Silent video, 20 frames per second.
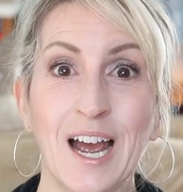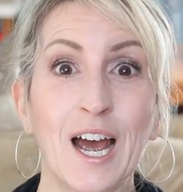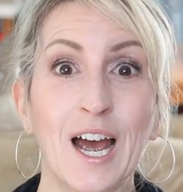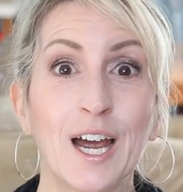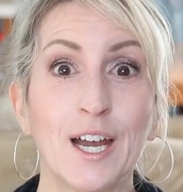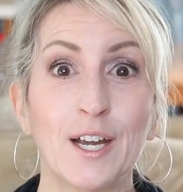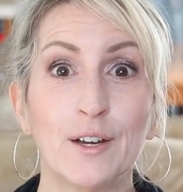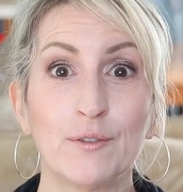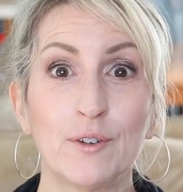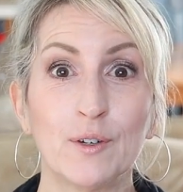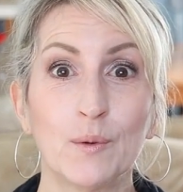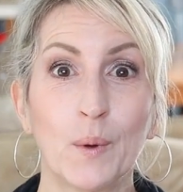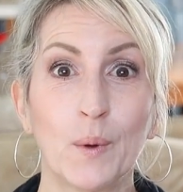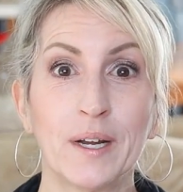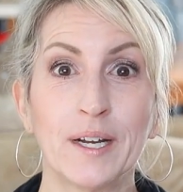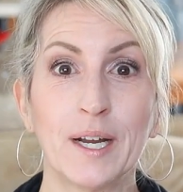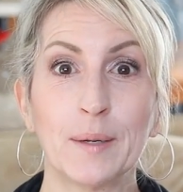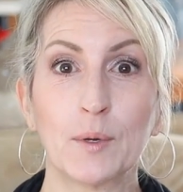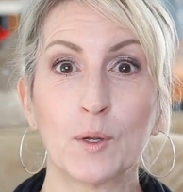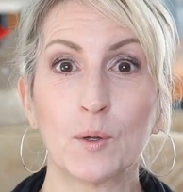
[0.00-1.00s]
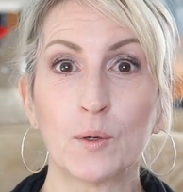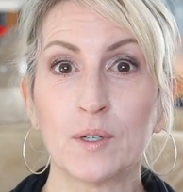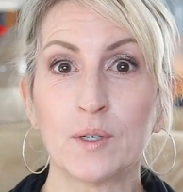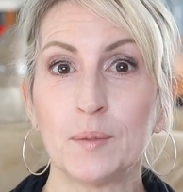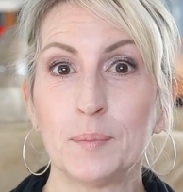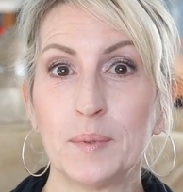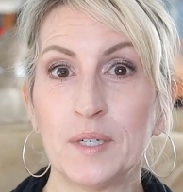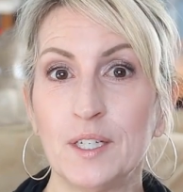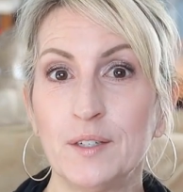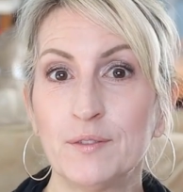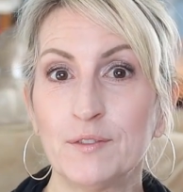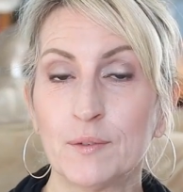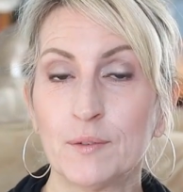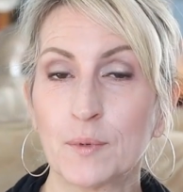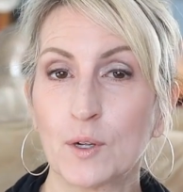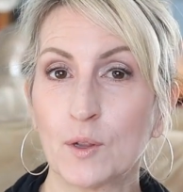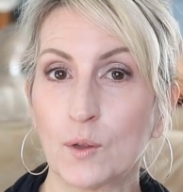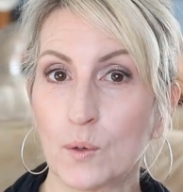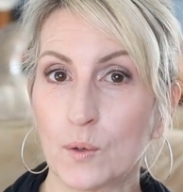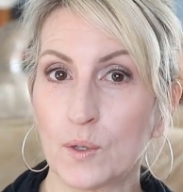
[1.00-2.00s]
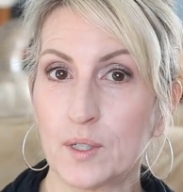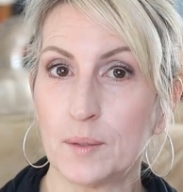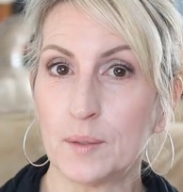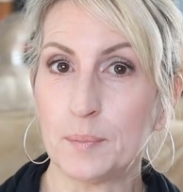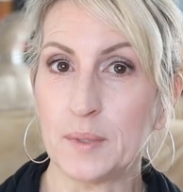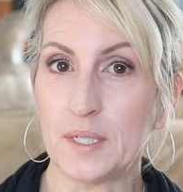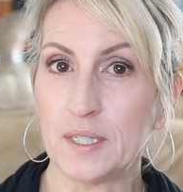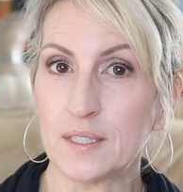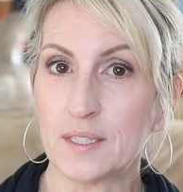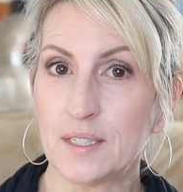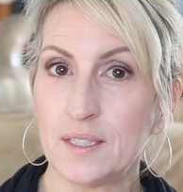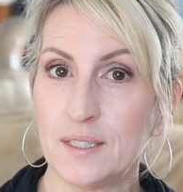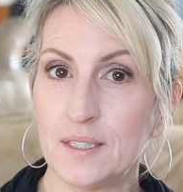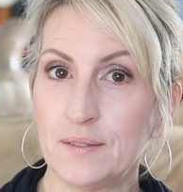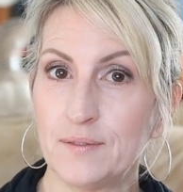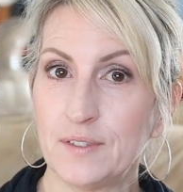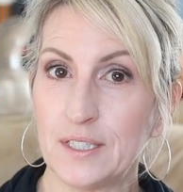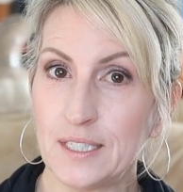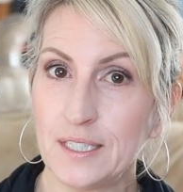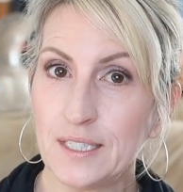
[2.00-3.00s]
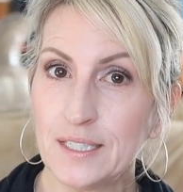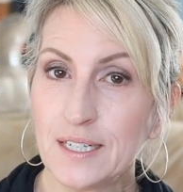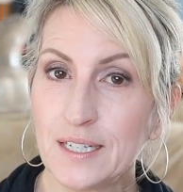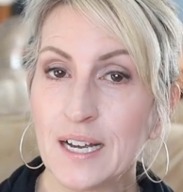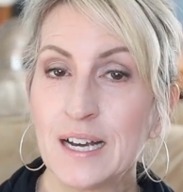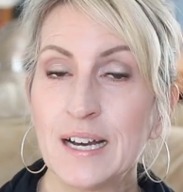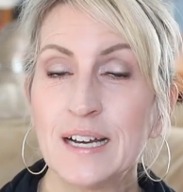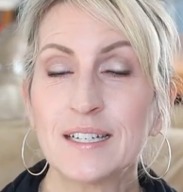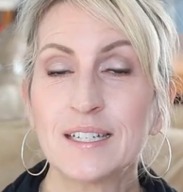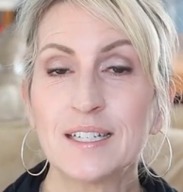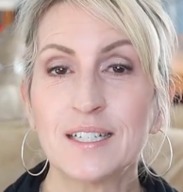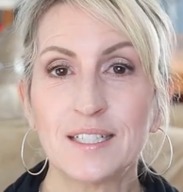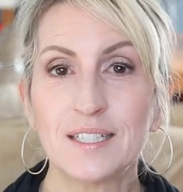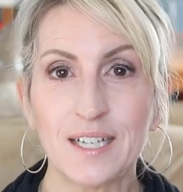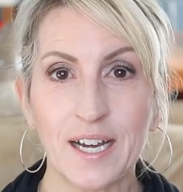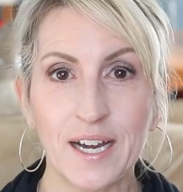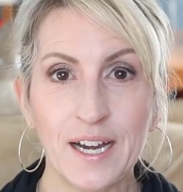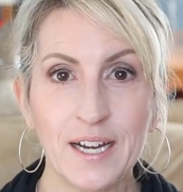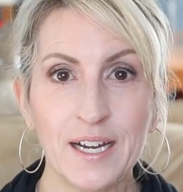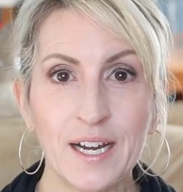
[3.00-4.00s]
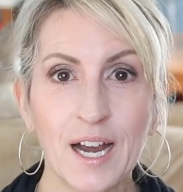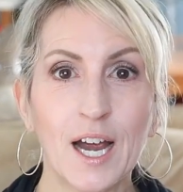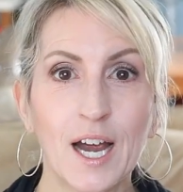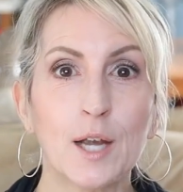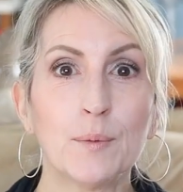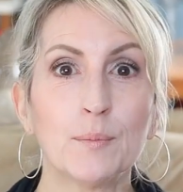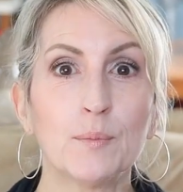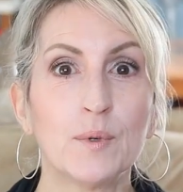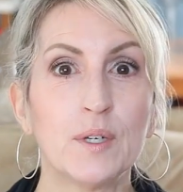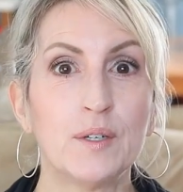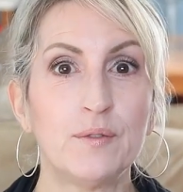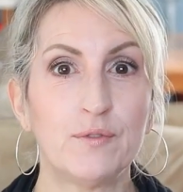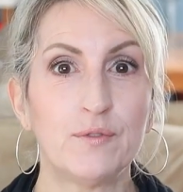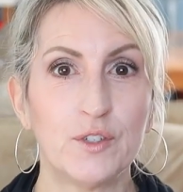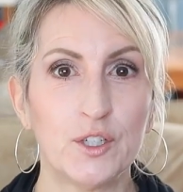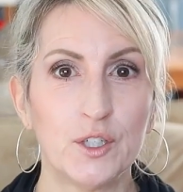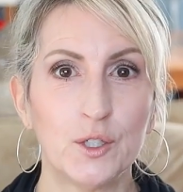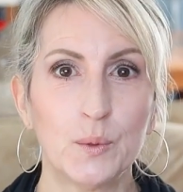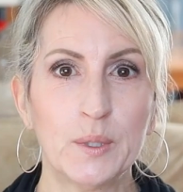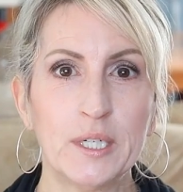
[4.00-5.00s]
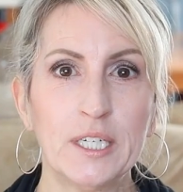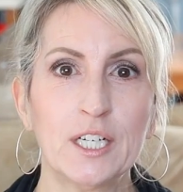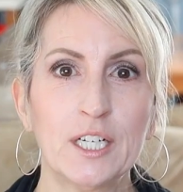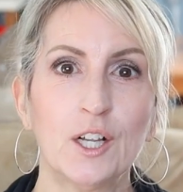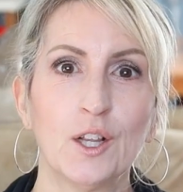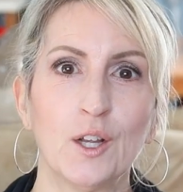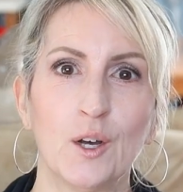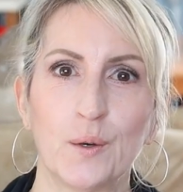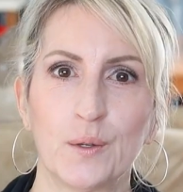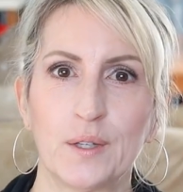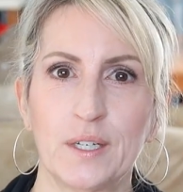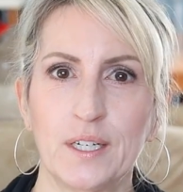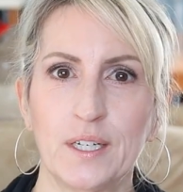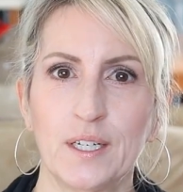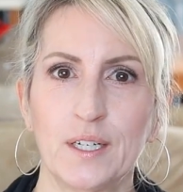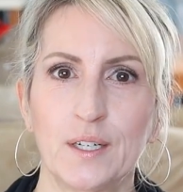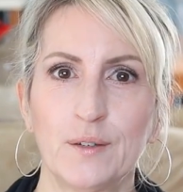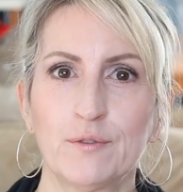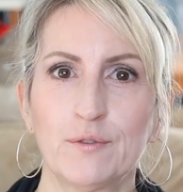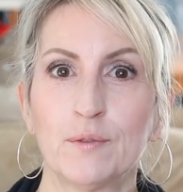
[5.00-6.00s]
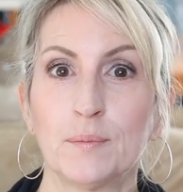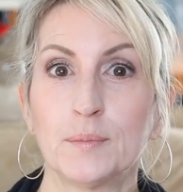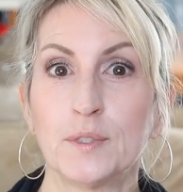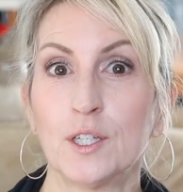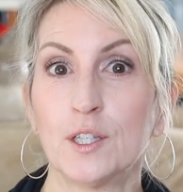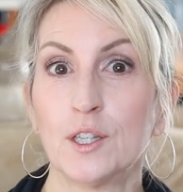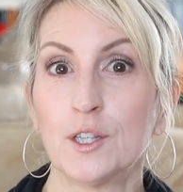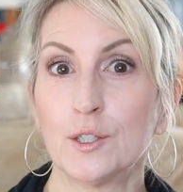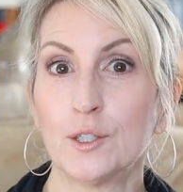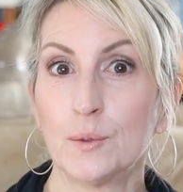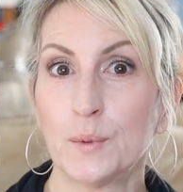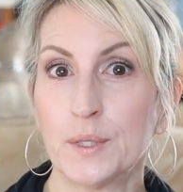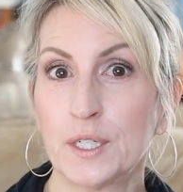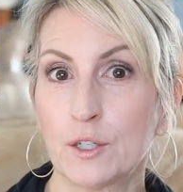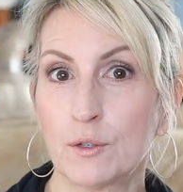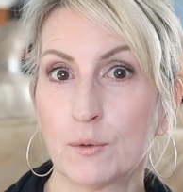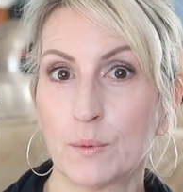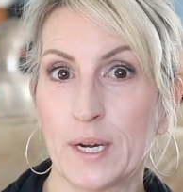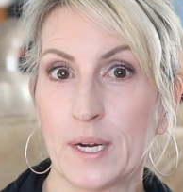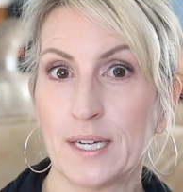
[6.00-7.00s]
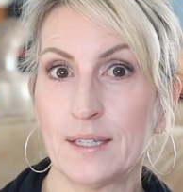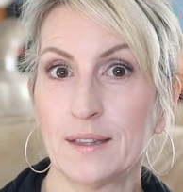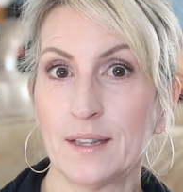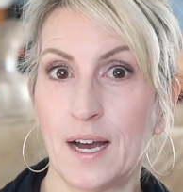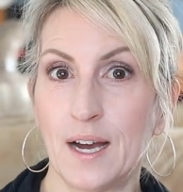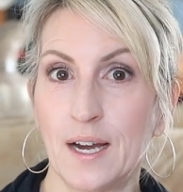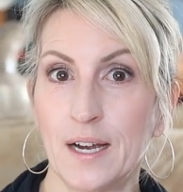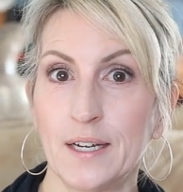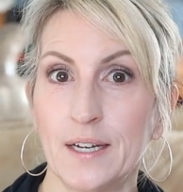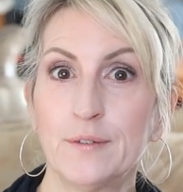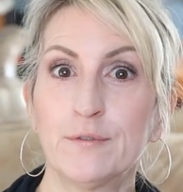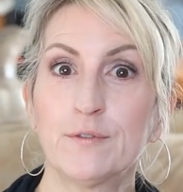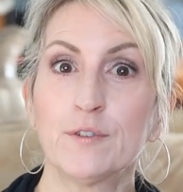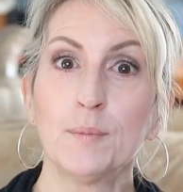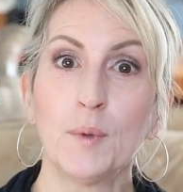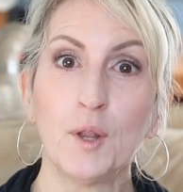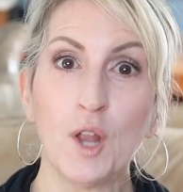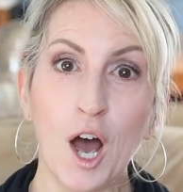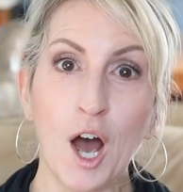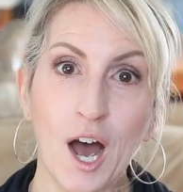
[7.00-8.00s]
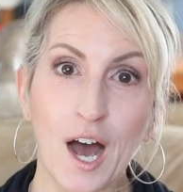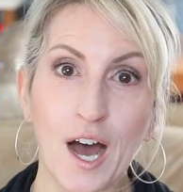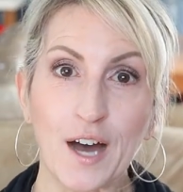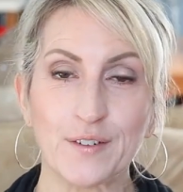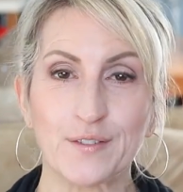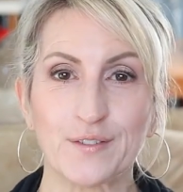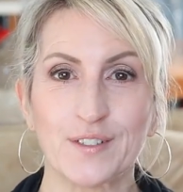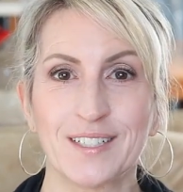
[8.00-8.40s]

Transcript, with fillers: Hi everyone, I'm Glory B from Glory B TV. Today I'm reviewing clothing from the Lou and Grey line from Loft.